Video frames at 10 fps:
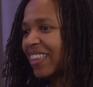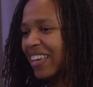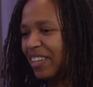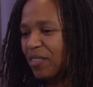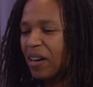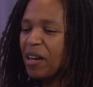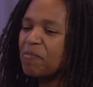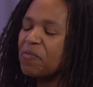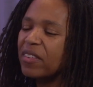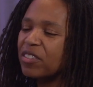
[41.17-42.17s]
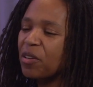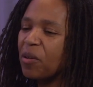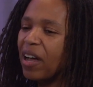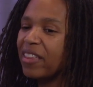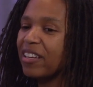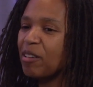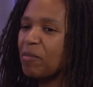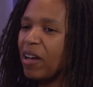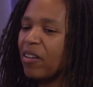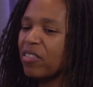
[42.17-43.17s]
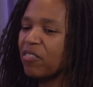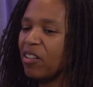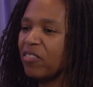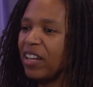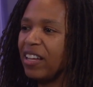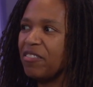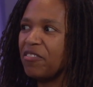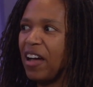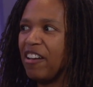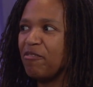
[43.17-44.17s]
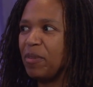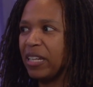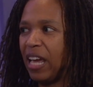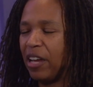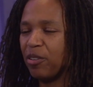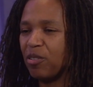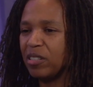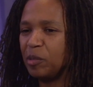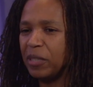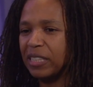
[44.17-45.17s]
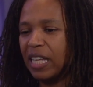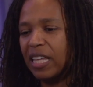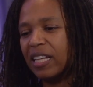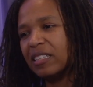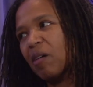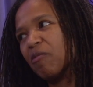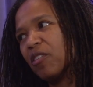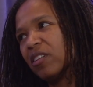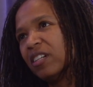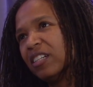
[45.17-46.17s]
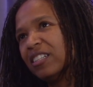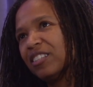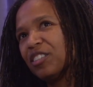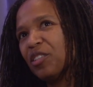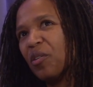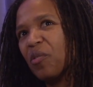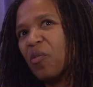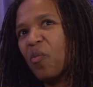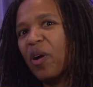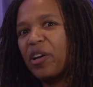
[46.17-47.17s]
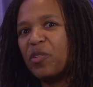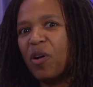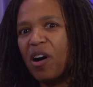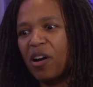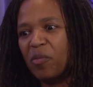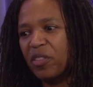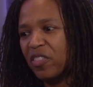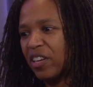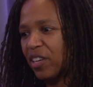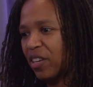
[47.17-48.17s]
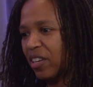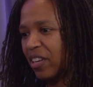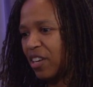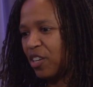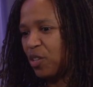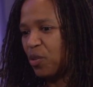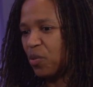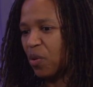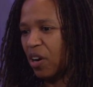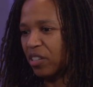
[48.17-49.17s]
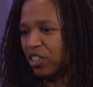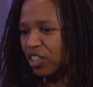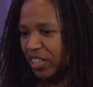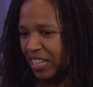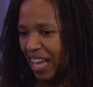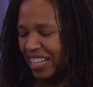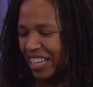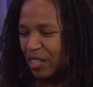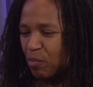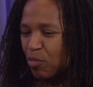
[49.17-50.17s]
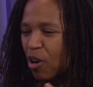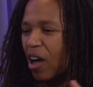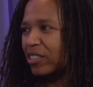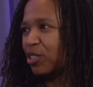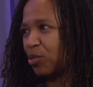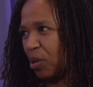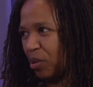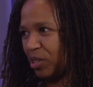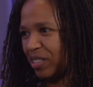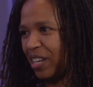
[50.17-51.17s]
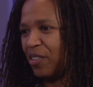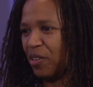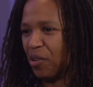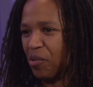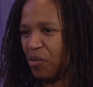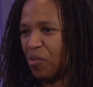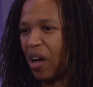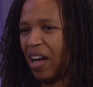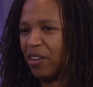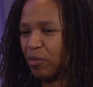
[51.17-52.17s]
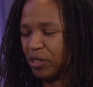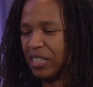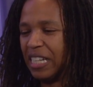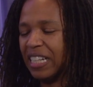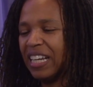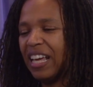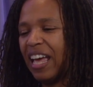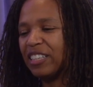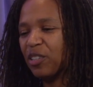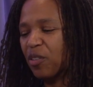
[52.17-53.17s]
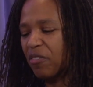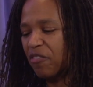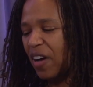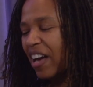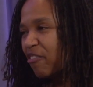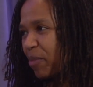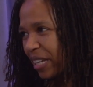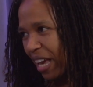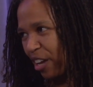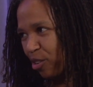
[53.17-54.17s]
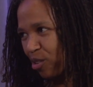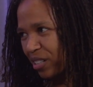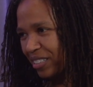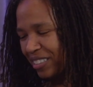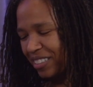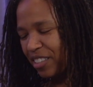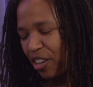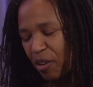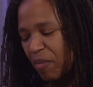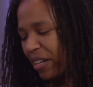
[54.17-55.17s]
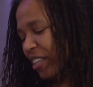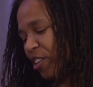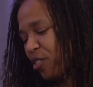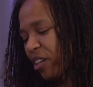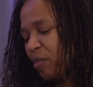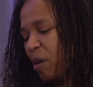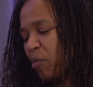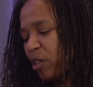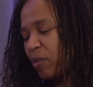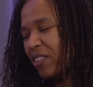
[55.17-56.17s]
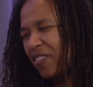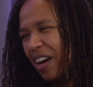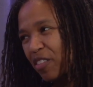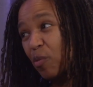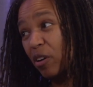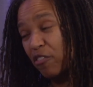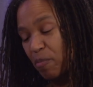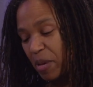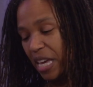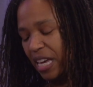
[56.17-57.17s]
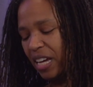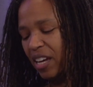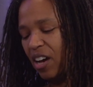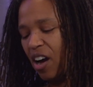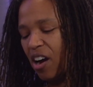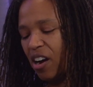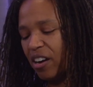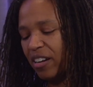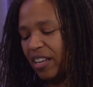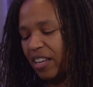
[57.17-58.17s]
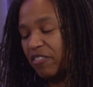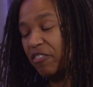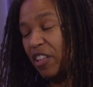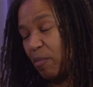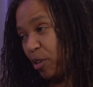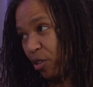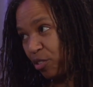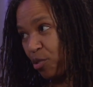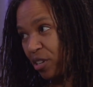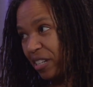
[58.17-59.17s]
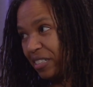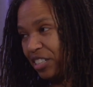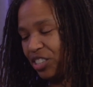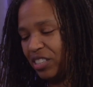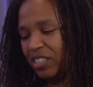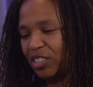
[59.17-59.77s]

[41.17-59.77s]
Thank you. So I think about the vulva in 5 big categories because I think it's helpful to know where you are, what thing you are looking at in broad strokes that you know how to proceed. And so the 5 big categories, there are many that you could come up with, but the 5 that work for me are inflammatory conditions.